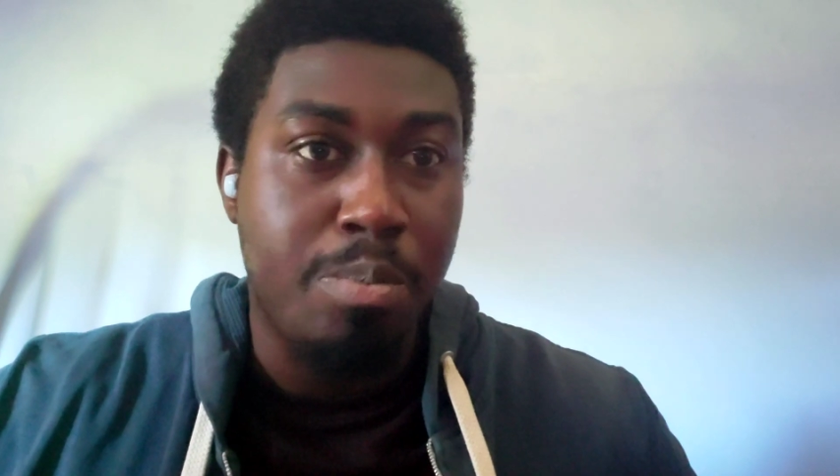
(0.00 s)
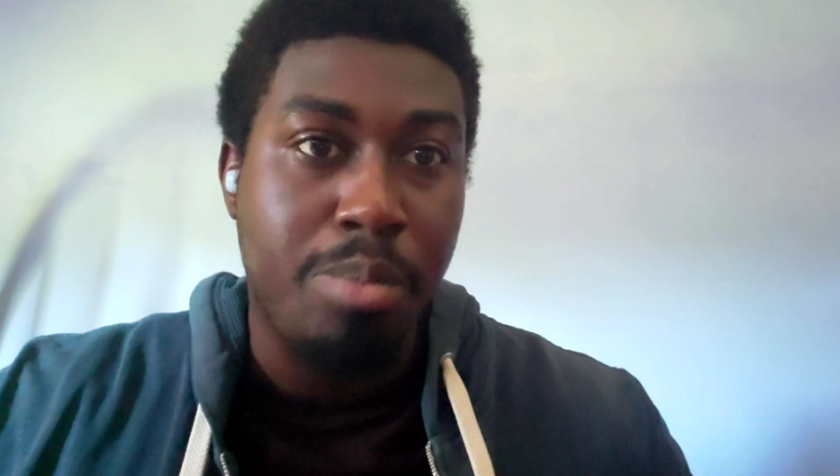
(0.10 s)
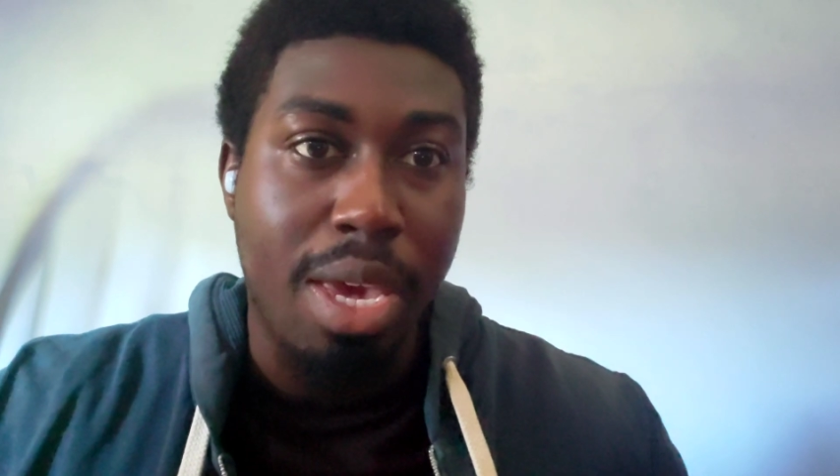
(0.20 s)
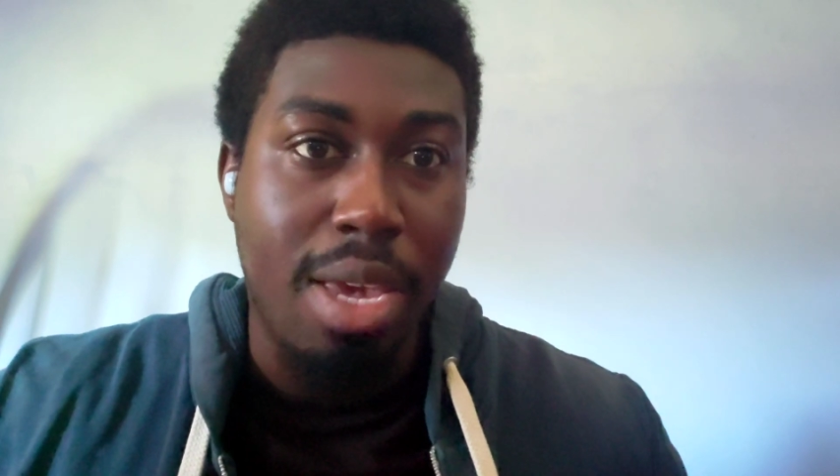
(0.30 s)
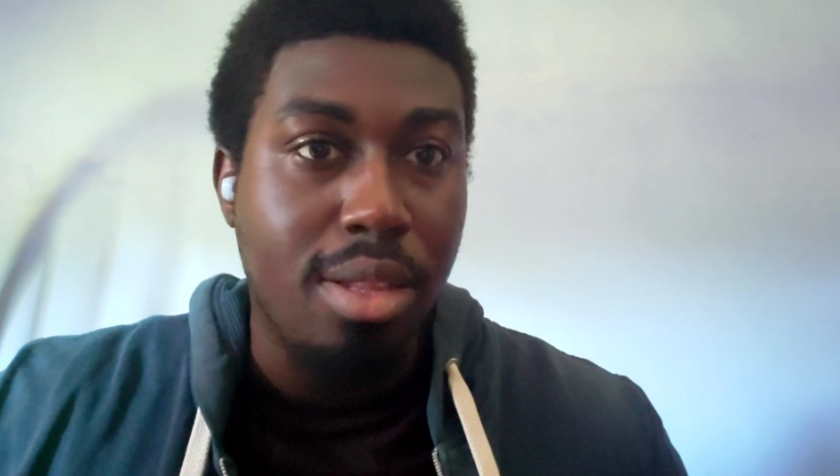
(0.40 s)

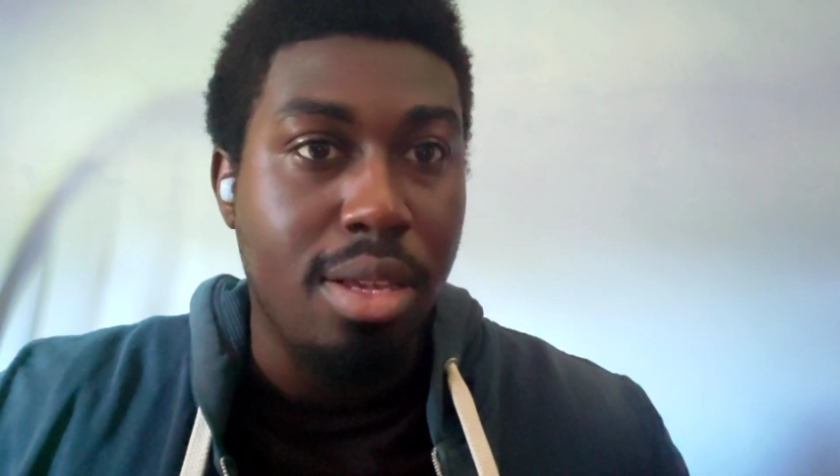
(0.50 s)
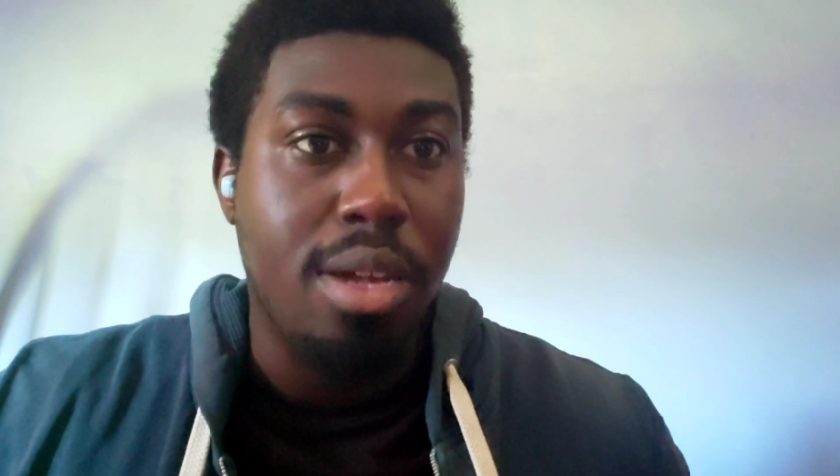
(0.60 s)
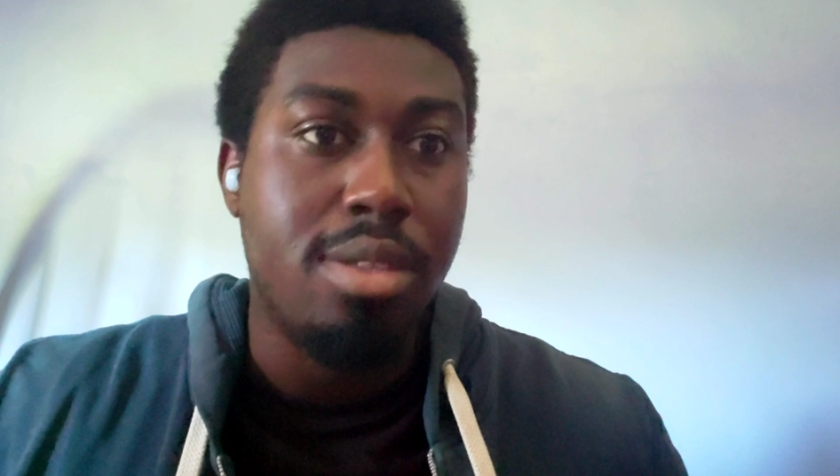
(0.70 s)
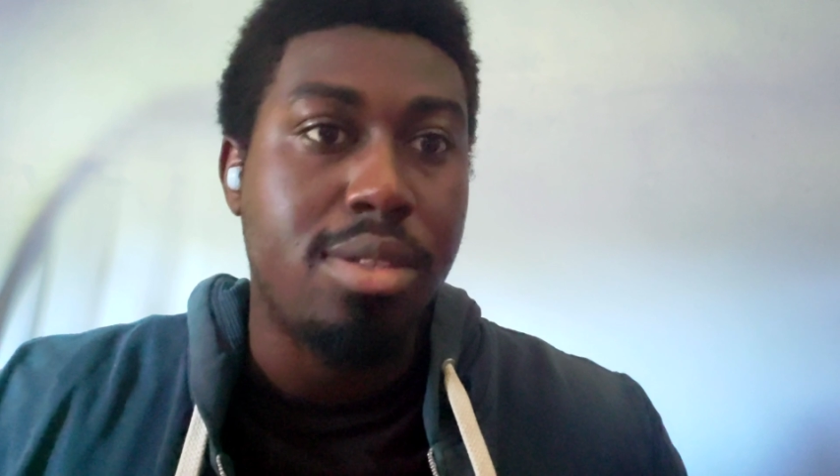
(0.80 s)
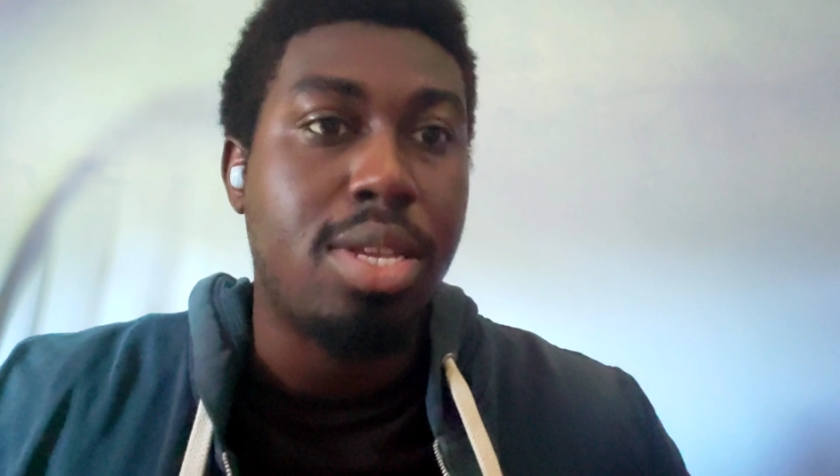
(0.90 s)
mainly
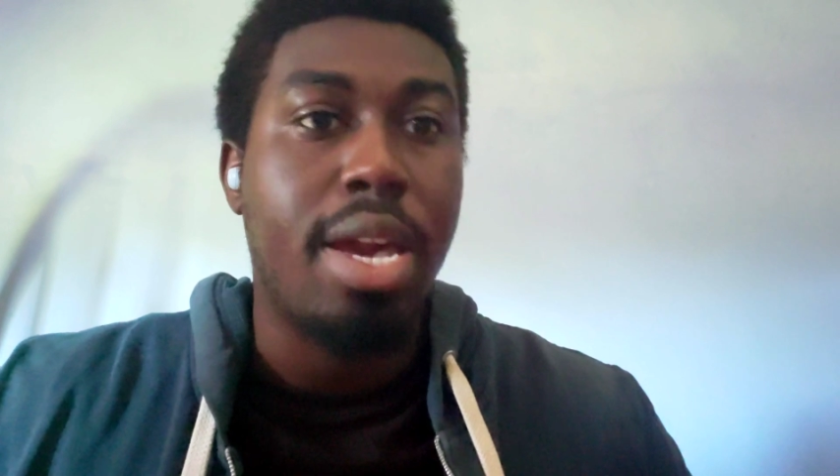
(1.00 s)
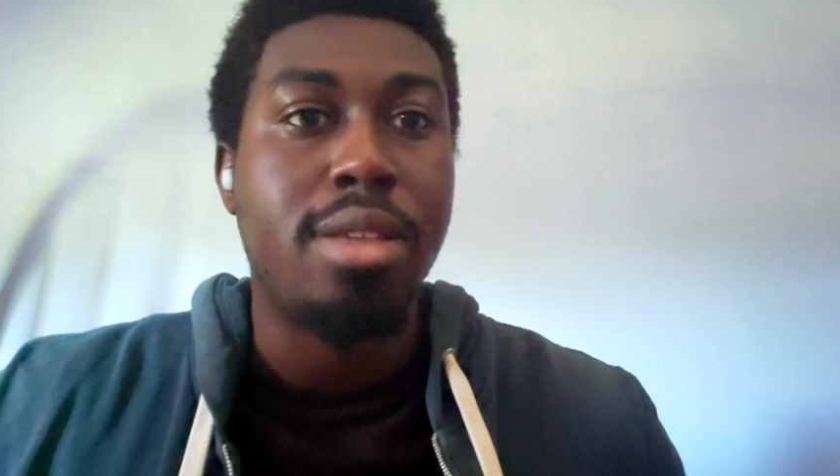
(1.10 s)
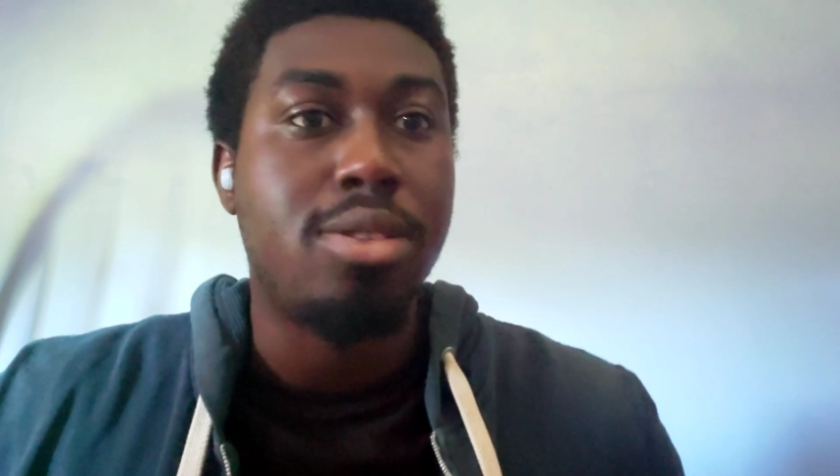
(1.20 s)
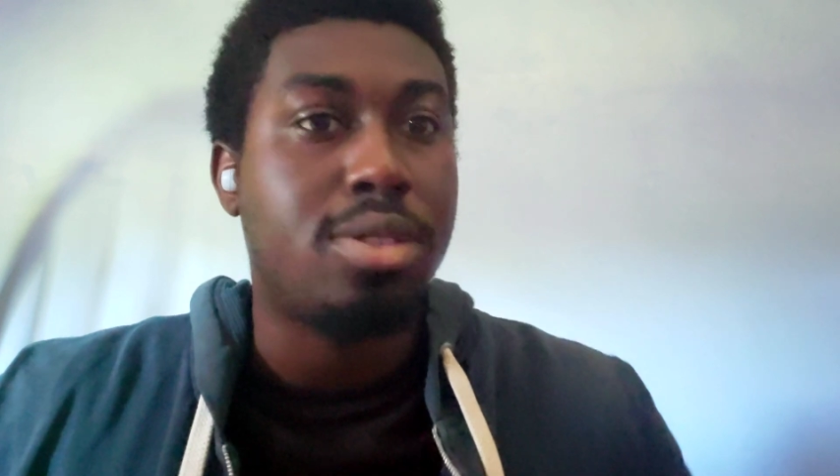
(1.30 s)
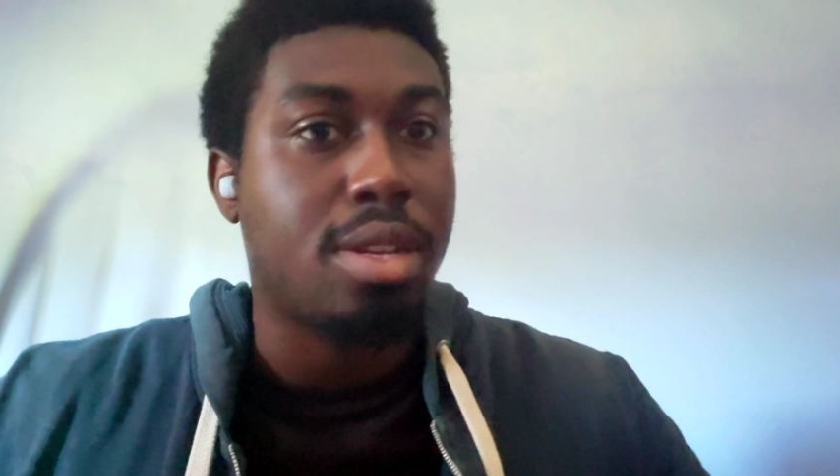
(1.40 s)
on
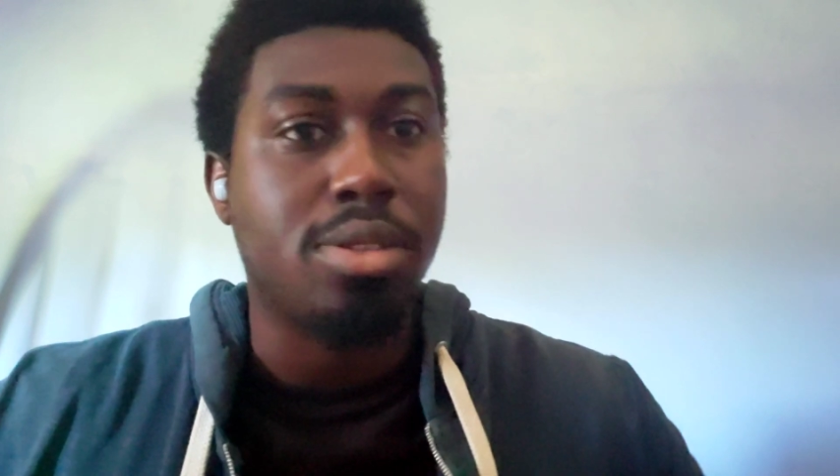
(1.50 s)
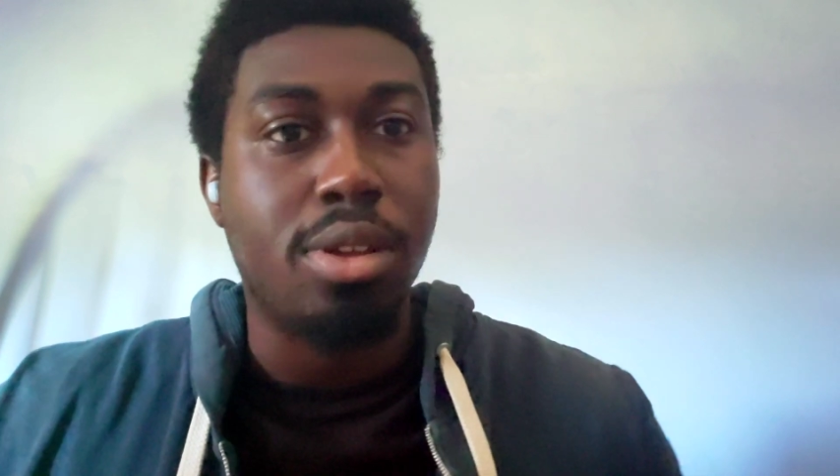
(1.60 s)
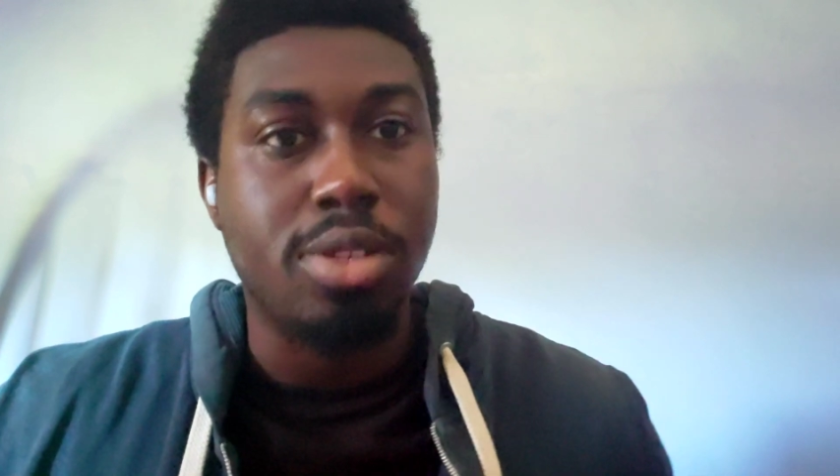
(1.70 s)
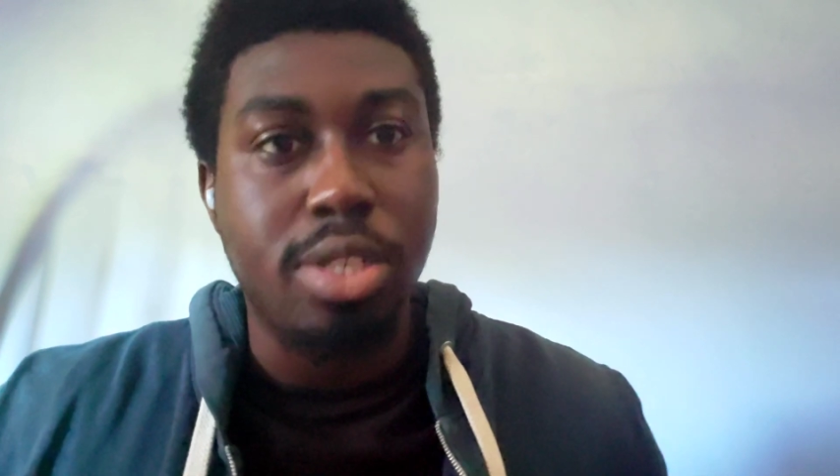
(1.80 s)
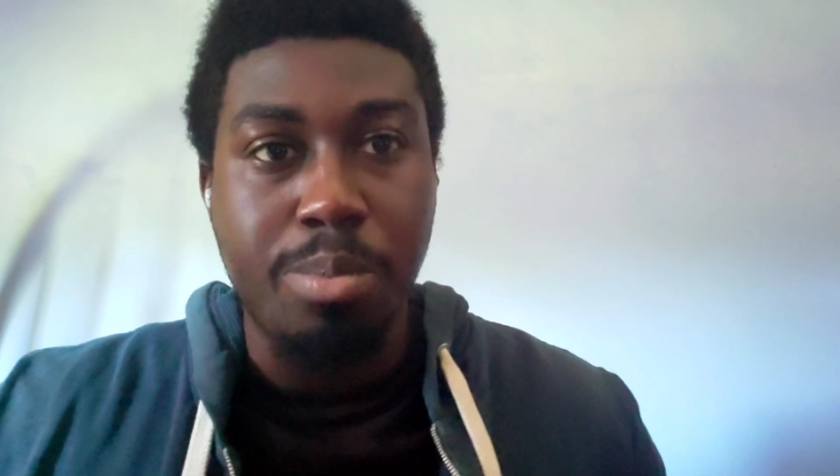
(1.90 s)
science, technology,